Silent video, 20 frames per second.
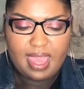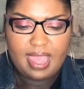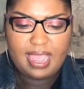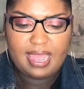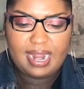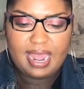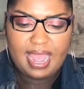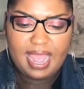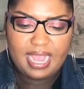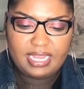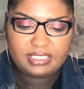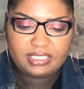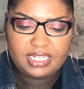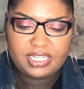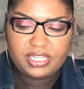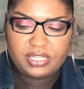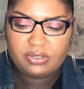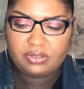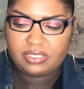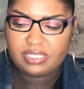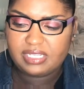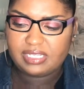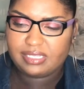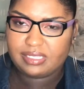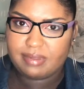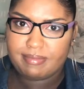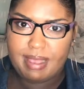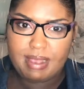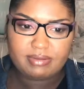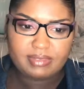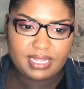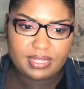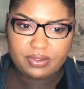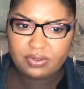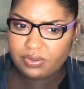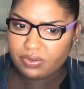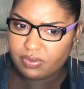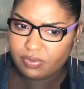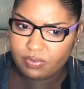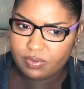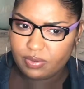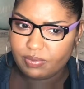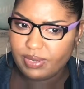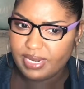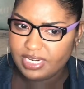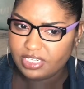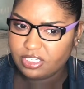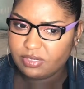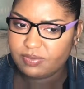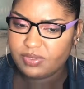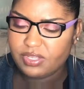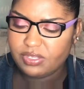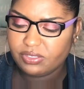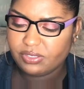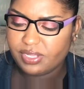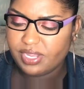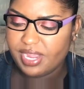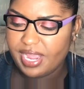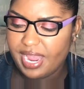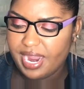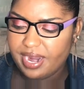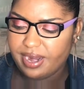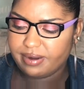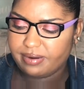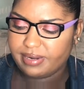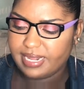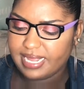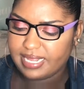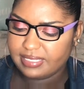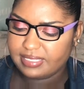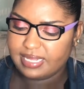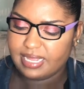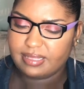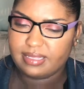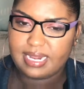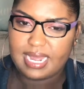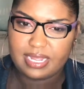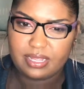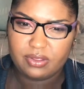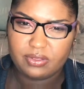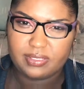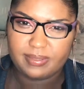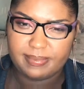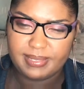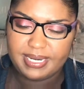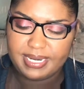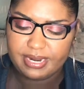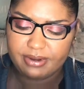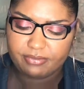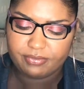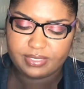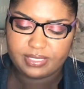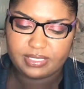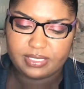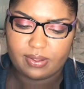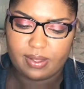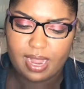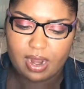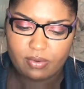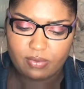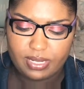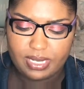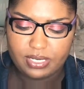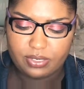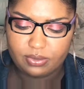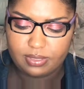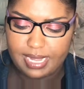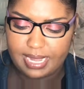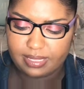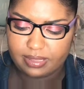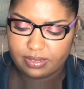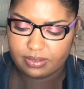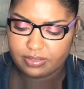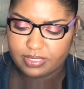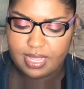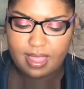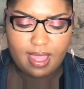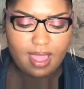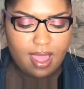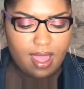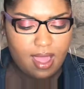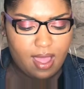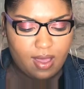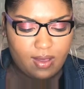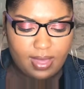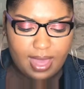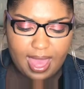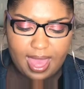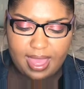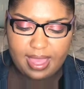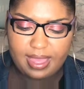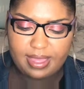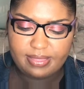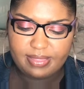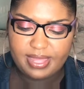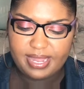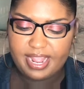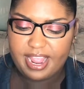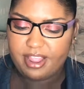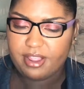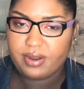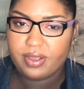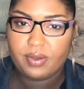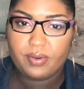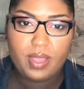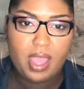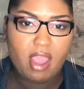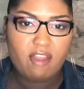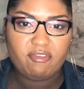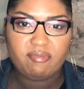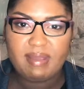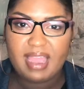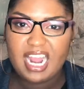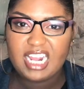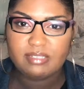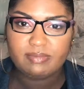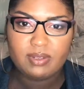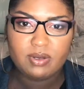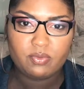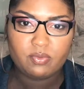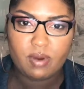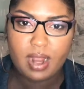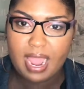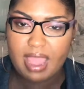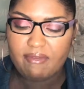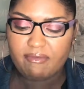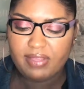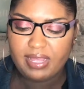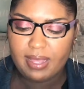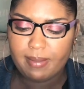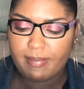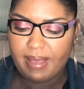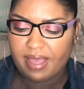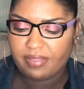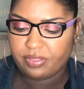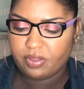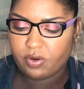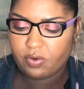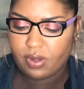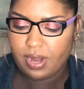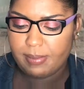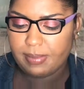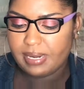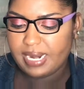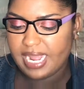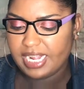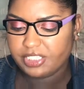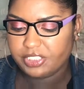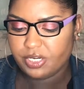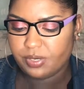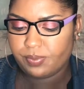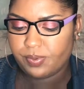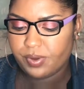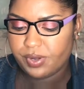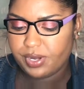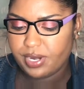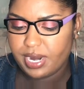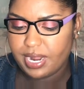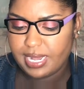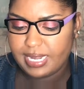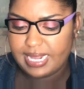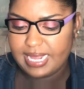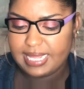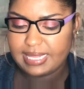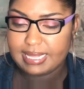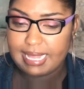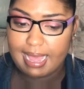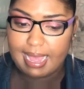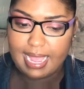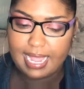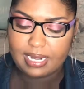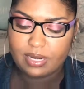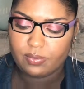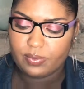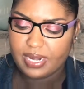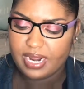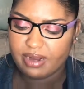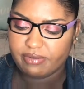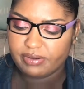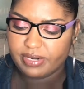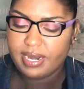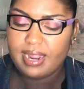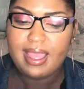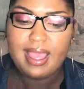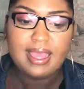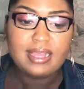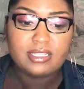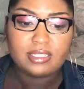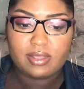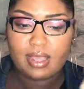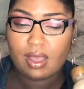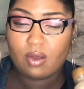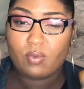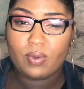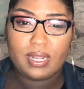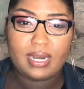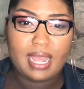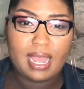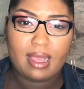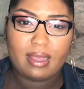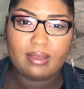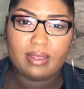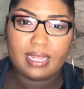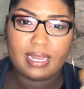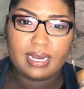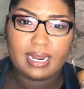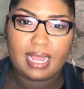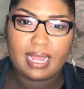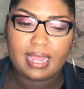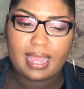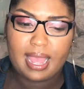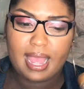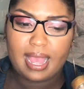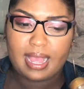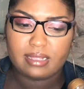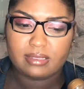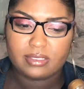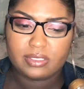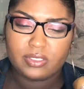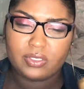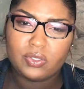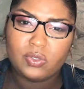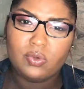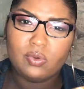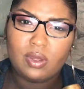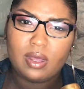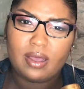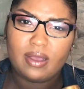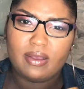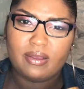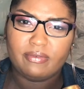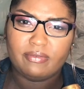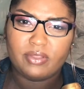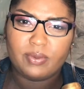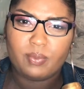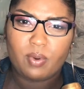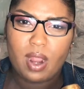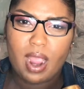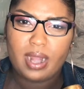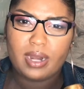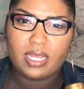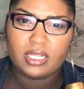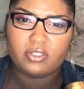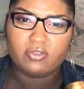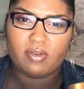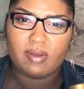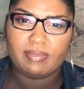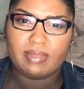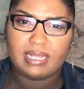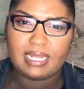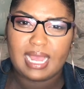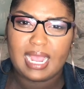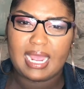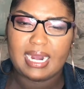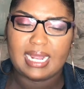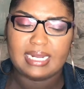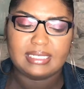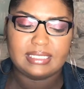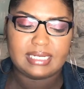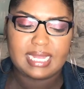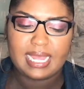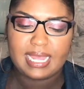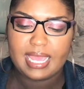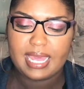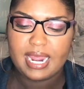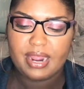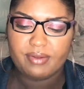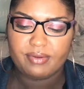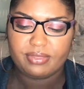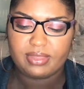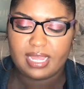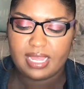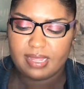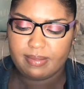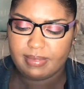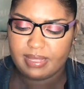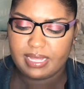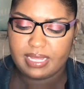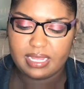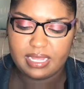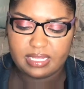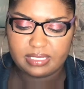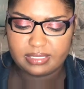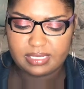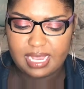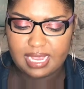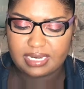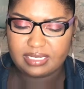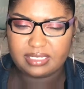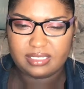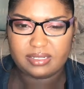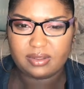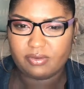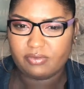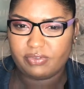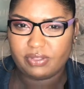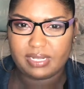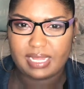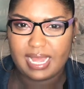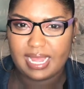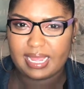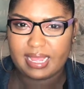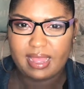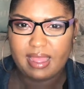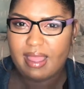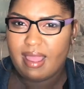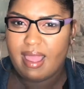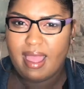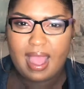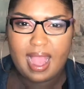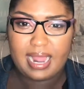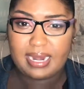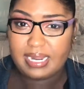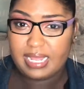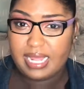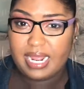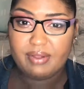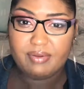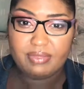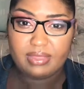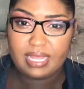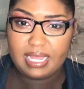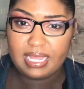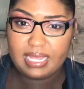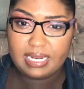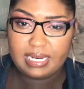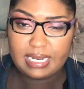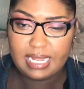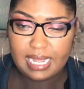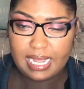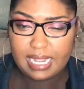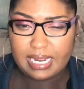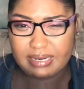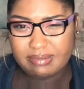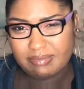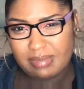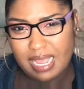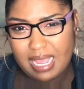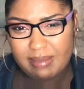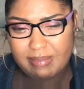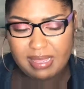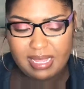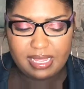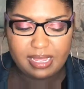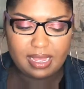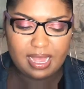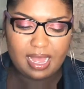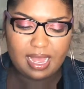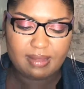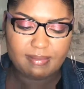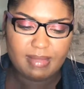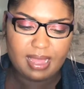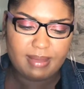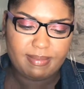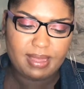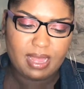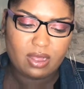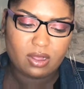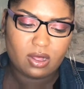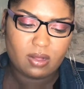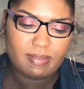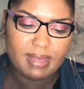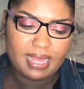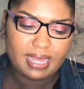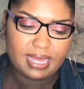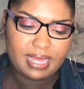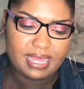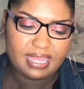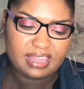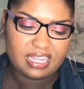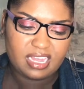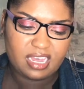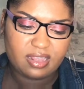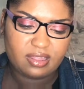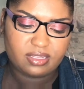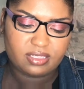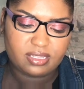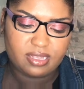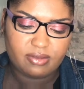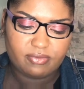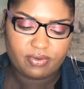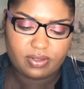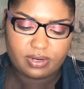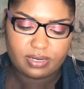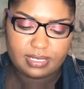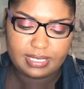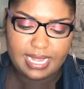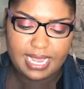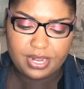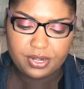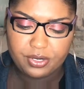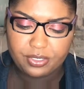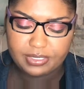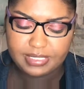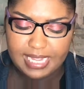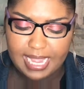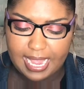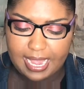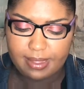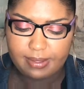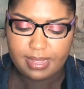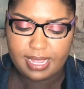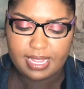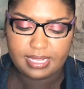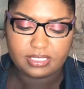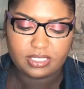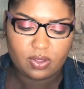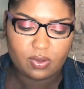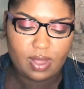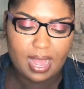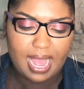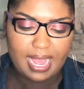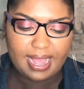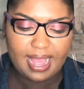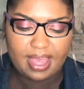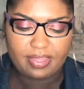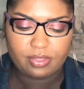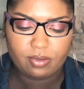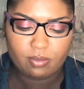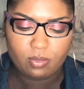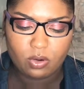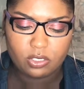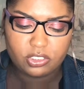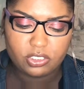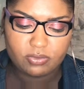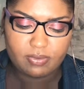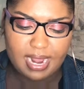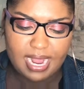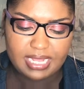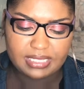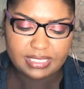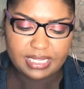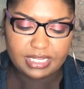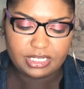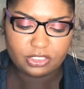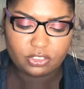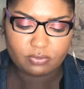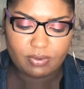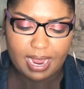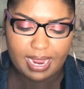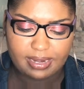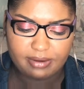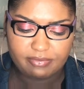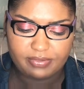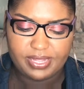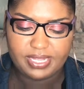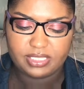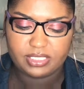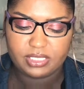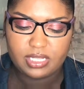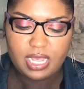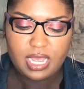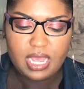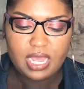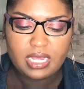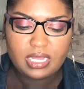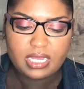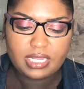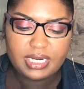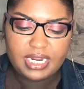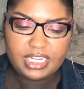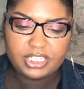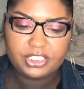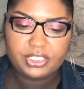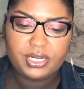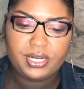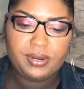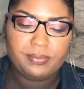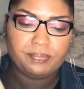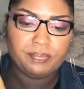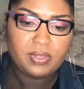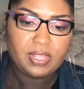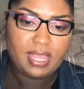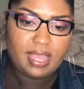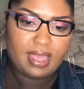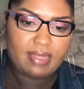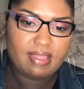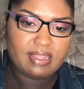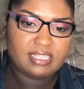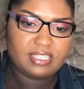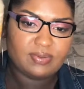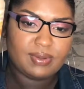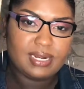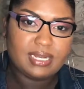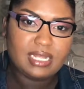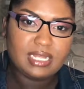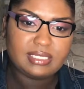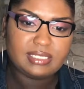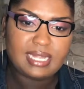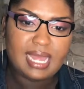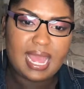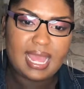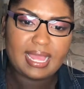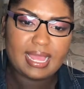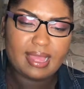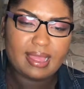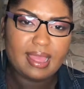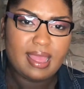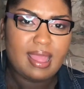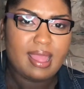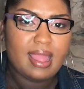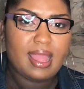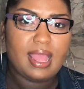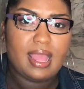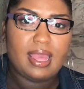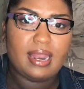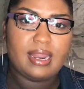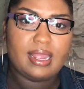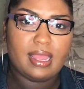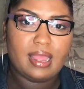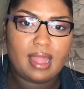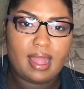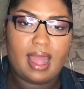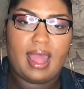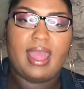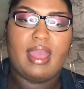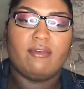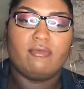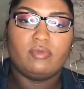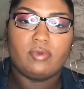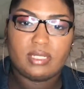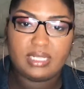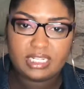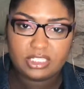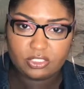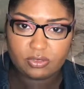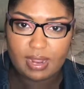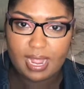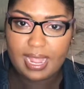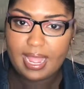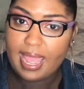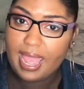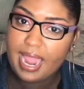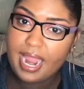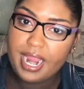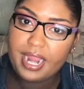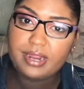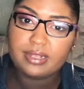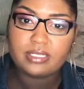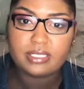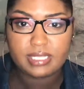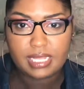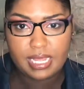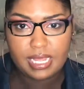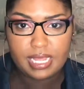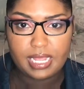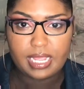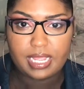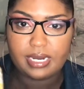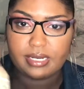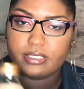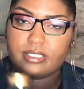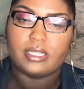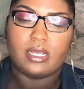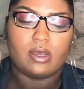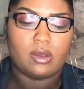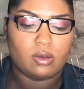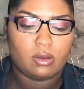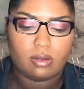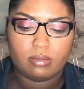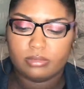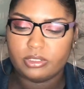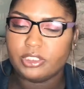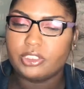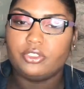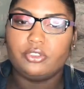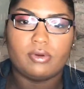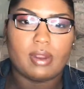And I actually used this, and somebody was like, what did you use on your hair? And they could tell that I used something different. So I really do like those. Okay, and then, you know, everybody's been raving about the Cream of Nature Pure Honey line or whatever. So I went out and I got 2 of the products from the line. I did not get everything because I just don't feel like I need everything in the line. Maybe I'll go back and get the other stuff on a later day. So I got the Moisturizing Dry Defense Conditioner, and this is what it looks like. and I have really dry hair, skin, so I'm just